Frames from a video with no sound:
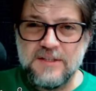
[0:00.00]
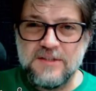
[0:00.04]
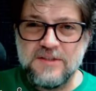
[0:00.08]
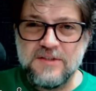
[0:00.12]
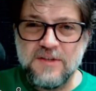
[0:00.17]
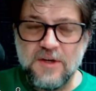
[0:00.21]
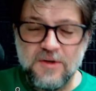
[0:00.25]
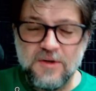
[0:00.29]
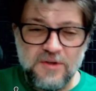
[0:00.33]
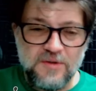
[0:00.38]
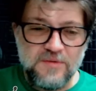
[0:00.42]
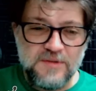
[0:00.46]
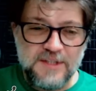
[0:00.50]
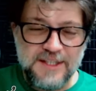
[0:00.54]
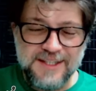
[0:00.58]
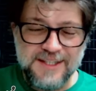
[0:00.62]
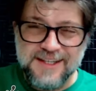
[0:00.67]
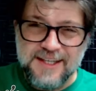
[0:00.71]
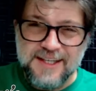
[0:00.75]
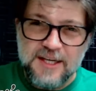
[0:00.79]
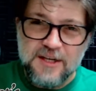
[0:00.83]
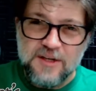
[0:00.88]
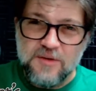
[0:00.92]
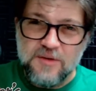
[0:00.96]
So you
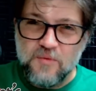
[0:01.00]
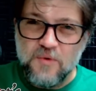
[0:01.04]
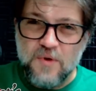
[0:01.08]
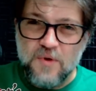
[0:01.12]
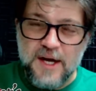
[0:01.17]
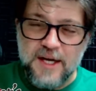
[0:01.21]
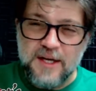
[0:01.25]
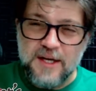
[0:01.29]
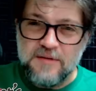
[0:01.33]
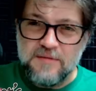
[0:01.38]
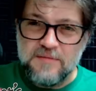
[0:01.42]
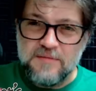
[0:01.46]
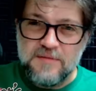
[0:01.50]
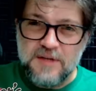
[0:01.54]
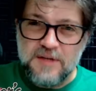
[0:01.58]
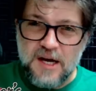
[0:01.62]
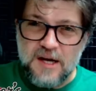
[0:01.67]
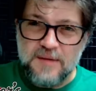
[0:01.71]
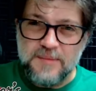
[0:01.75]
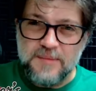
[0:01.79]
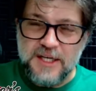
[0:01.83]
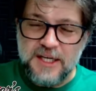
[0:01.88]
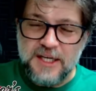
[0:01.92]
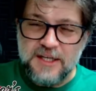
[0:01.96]
tend to get a great
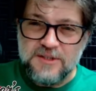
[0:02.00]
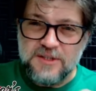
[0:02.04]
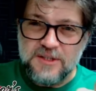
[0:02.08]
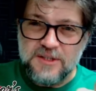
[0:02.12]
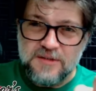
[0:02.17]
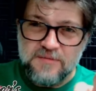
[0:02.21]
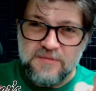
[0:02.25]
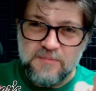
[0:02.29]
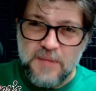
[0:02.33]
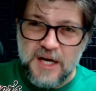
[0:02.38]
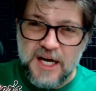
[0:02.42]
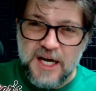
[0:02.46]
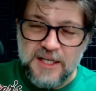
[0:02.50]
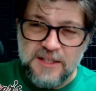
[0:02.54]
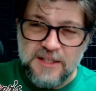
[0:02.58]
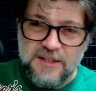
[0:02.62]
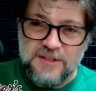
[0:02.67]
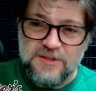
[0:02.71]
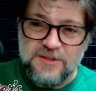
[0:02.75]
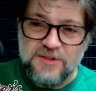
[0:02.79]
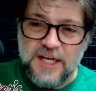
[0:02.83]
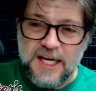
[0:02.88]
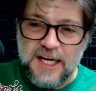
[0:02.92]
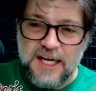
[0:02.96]
combination of
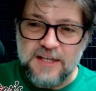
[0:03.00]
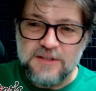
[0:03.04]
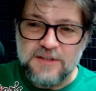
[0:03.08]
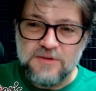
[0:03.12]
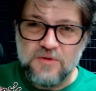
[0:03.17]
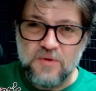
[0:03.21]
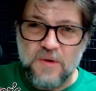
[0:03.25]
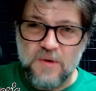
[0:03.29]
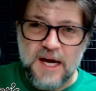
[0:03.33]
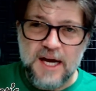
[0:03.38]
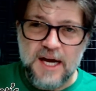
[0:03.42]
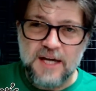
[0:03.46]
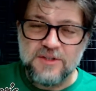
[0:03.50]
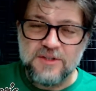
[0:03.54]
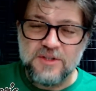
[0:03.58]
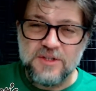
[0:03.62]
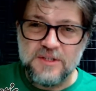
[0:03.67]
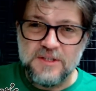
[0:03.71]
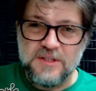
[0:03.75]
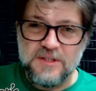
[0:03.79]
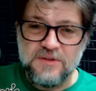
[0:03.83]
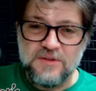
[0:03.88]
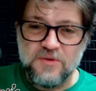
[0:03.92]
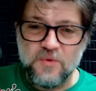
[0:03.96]
mileage and
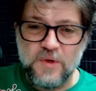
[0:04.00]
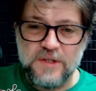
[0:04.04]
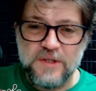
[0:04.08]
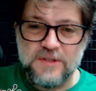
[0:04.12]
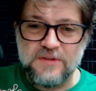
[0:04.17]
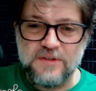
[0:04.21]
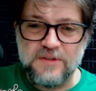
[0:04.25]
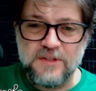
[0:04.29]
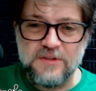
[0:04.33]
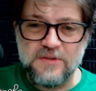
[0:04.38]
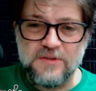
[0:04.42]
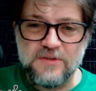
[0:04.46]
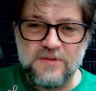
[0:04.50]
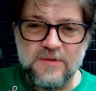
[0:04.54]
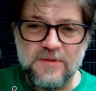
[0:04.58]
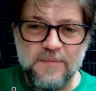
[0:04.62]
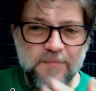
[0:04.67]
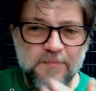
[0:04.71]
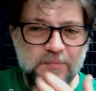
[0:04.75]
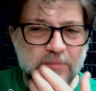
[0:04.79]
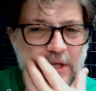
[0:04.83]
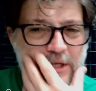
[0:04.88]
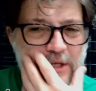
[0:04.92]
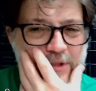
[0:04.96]
traction and twisties.
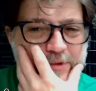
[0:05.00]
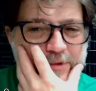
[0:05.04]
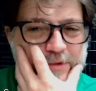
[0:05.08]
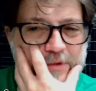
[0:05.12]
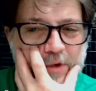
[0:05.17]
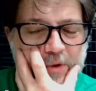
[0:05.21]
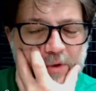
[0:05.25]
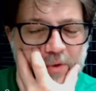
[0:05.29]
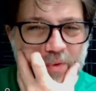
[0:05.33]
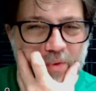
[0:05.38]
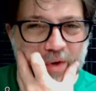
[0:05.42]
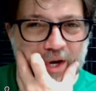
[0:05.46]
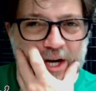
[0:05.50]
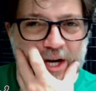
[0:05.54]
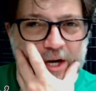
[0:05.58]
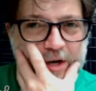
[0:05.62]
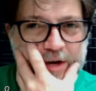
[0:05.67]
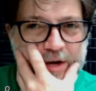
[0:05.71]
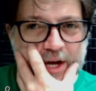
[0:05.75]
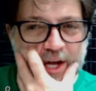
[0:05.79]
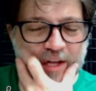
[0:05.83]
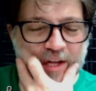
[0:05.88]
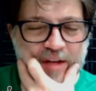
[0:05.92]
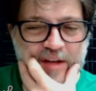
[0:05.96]
So
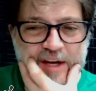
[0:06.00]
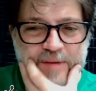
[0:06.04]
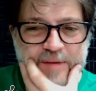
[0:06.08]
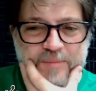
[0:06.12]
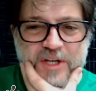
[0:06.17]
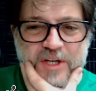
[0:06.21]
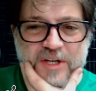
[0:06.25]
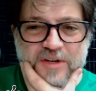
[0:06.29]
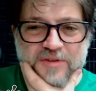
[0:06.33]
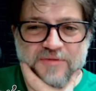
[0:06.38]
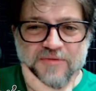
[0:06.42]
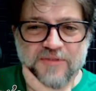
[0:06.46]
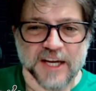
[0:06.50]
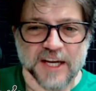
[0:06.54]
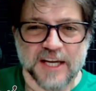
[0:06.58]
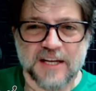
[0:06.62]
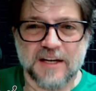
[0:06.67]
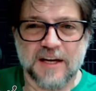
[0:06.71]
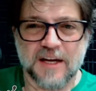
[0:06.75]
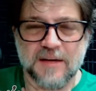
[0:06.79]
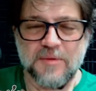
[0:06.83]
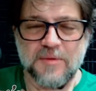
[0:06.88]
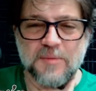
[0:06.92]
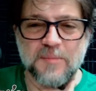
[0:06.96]
I'm a good
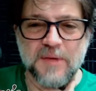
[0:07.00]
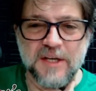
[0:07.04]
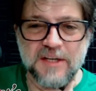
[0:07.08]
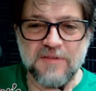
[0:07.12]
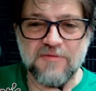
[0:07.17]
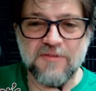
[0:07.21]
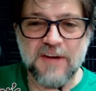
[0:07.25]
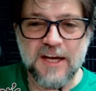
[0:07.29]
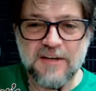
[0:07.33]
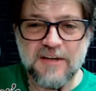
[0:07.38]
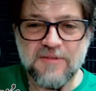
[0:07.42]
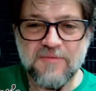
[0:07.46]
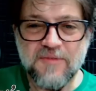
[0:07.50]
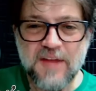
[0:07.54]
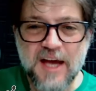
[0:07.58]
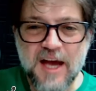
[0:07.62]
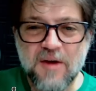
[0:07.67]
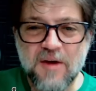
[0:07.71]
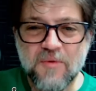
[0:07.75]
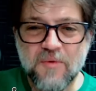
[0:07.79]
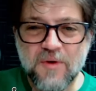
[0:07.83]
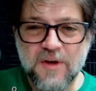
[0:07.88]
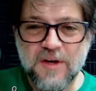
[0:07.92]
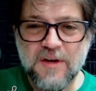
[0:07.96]
fan. I'm a big fan of
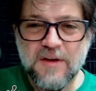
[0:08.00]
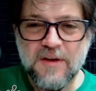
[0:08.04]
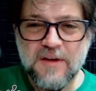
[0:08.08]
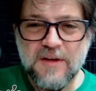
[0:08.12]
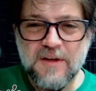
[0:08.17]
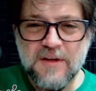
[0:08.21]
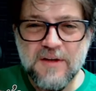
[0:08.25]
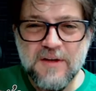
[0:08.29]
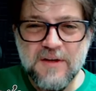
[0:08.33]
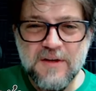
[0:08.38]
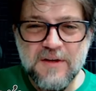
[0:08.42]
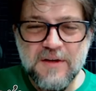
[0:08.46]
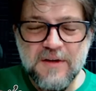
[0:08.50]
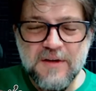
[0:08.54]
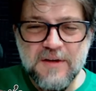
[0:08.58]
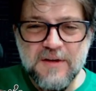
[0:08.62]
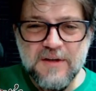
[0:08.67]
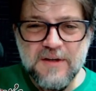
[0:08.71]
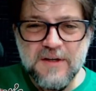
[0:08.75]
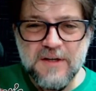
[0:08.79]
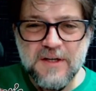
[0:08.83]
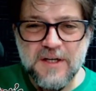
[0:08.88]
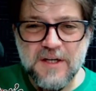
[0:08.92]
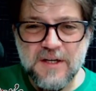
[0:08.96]
that one.
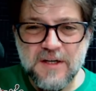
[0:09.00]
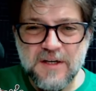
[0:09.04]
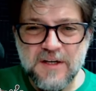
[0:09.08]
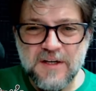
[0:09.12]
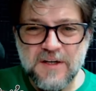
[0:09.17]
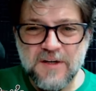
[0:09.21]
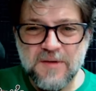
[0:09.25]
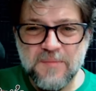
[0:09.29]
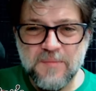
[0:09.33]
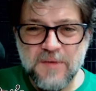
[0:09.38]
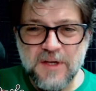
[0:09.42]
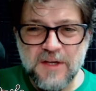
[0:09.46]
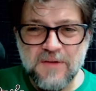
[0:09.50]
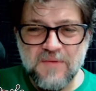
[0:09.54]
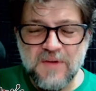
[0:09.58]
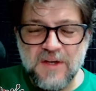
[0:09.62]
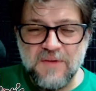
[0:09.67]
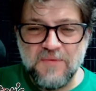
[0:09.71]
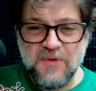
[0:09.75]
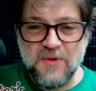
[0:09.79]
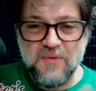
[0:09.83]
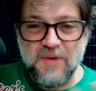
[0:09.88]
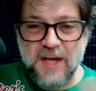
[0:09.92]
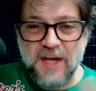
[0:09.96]

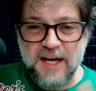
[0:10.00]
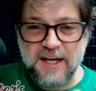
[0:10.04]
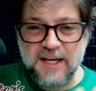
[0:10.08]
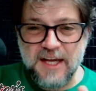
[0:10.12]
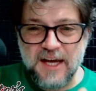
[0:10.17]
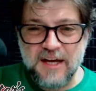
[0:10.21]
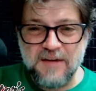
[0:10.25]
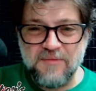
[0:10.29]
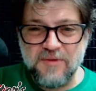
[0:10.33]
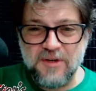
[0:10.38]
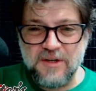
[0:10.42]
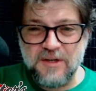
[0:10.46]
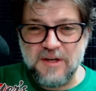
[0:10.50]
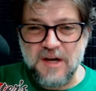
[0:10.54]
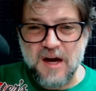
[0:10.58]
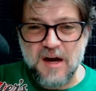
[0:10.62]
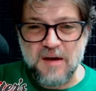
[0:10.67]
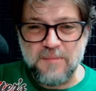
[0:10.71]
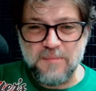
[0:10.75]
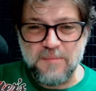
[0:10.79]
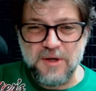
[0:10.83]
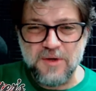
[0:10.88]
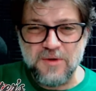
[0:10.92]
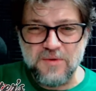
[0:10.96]
If you've got kind of a
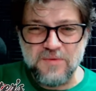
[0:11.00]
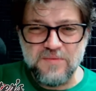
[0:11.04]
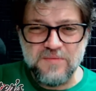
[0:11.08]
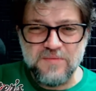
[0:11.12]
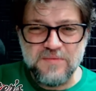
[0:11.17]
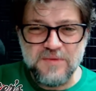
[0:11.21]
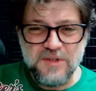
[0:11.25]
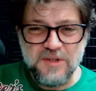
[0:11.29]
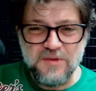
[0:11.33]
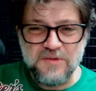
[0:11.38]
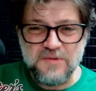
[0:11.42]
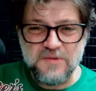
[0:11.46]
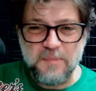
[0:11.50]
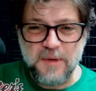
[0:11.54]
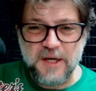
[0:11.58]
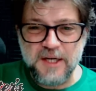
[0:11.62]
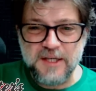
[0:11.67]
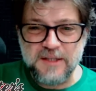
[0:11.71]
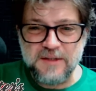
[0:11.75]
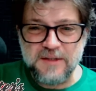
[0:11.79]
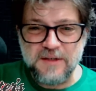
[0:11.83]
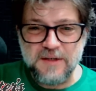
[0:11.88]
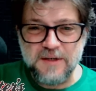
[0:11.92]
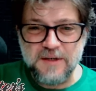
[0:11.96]
combo use
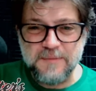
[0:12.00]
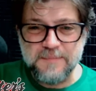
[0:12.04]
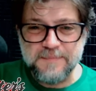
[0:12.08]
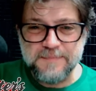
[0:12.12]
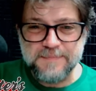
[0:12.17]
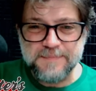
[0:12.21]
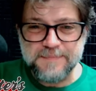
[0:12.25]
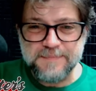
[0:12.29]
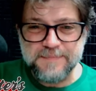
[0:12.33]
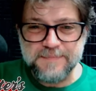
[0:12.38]
bike there.